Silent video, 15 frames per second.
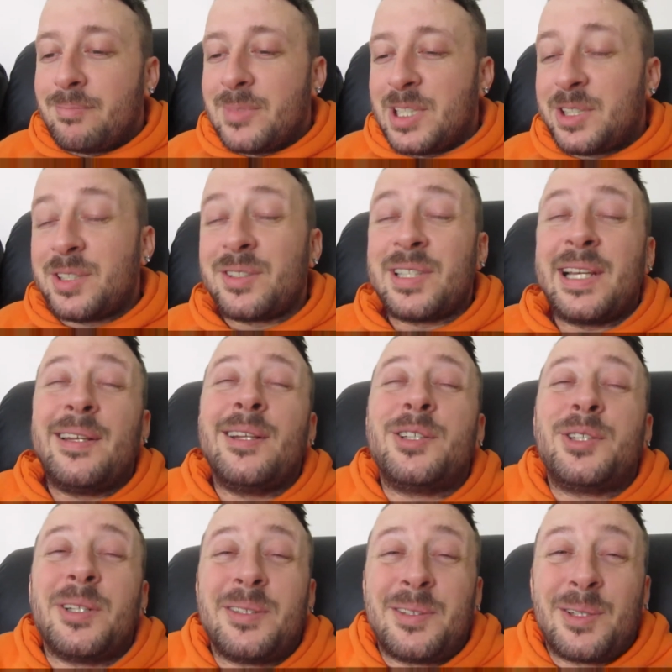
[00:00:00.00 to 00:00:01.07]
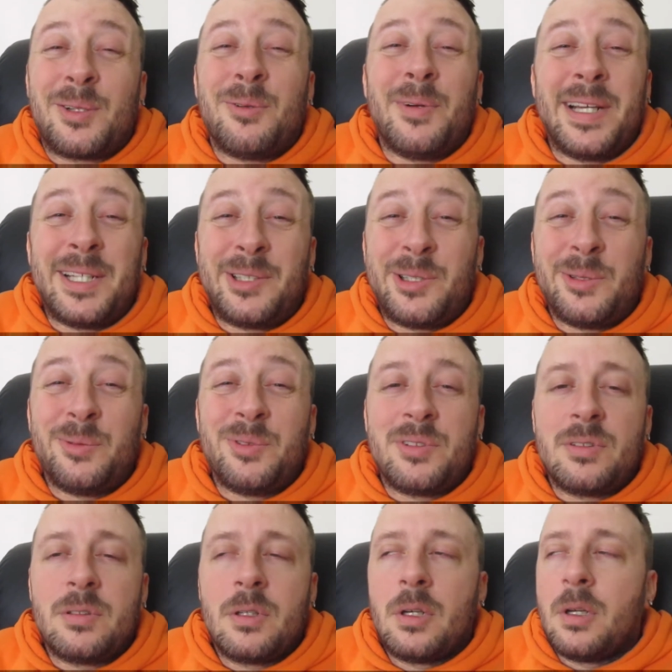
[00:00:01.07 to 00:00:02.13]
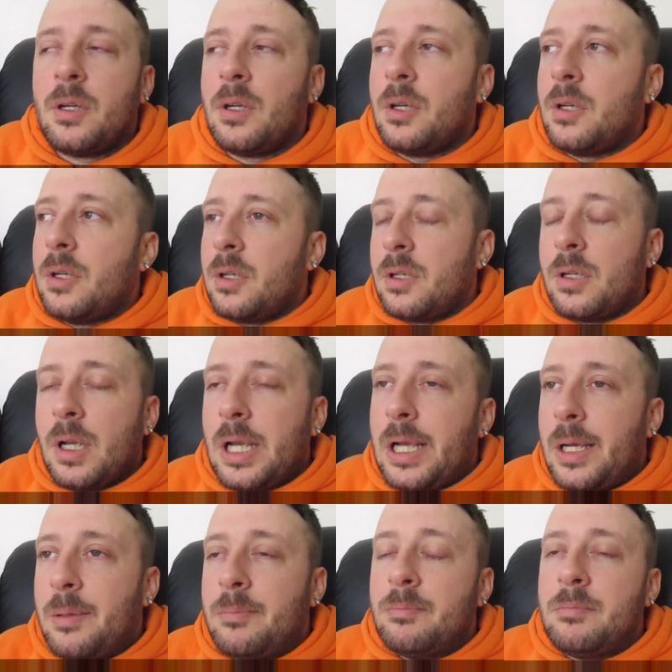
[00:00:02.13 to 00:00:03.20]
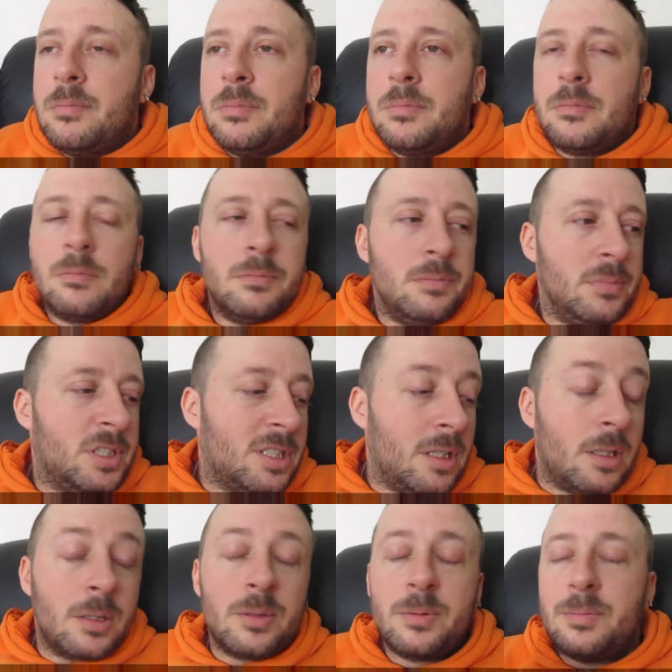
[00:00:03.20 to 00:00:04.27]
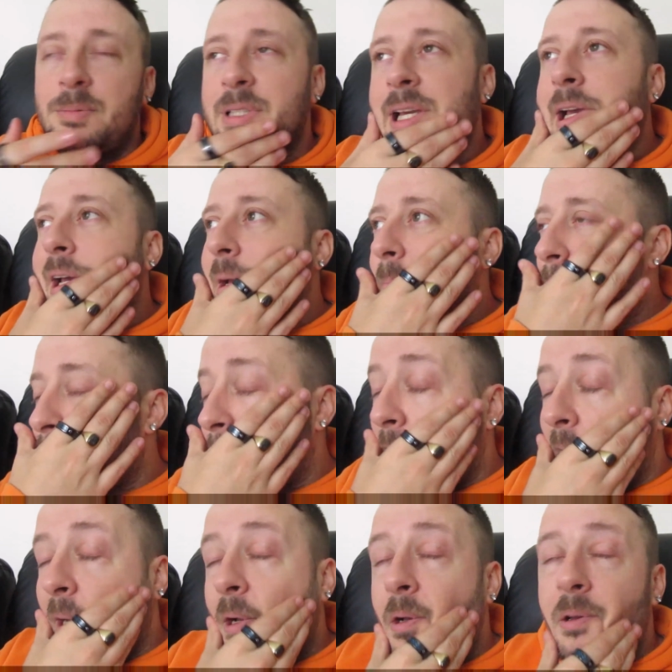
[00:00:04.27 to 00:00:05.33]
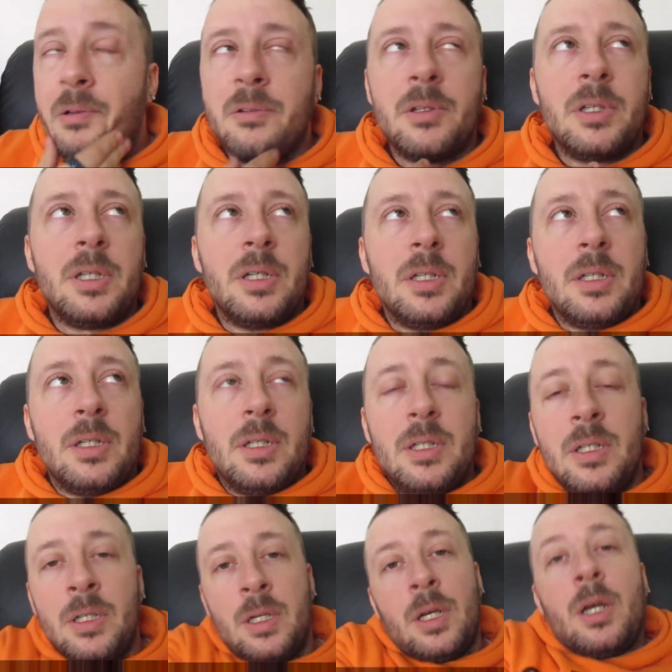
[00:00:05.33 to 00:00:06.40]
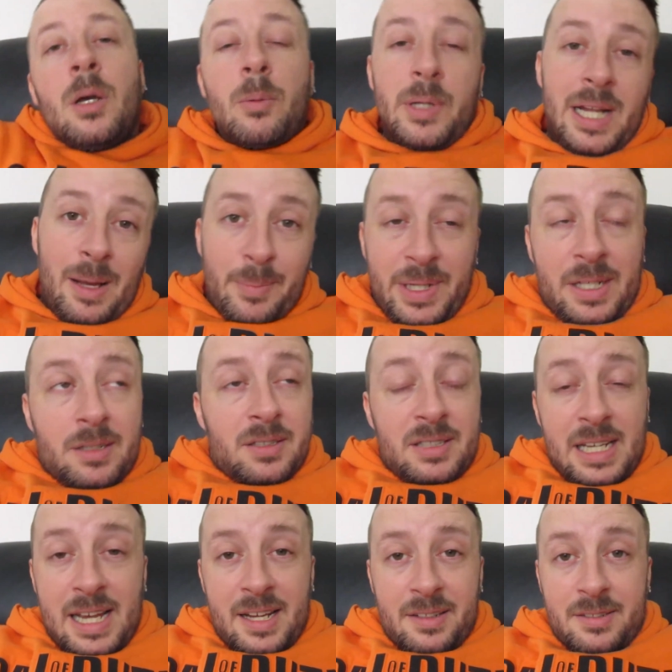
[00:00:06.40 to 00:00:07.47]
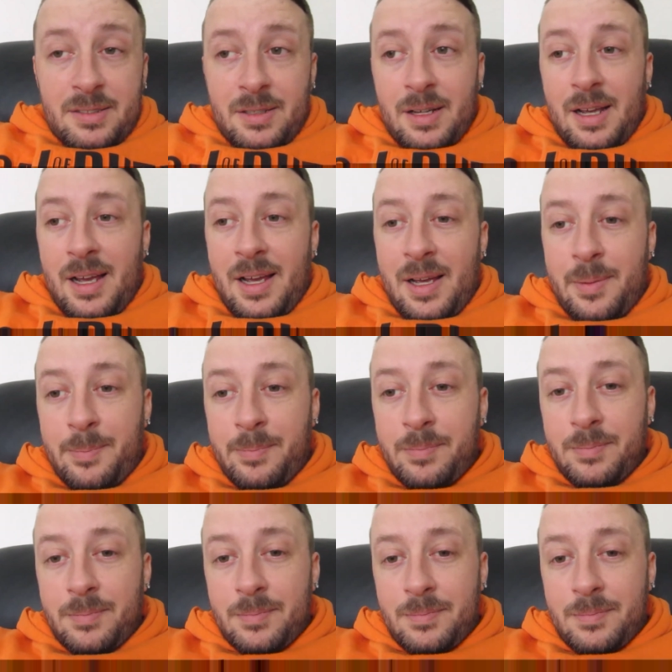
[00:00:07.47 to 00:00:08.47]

let's just say, logistical issues. Um, so, yeah. But, with that being said, um,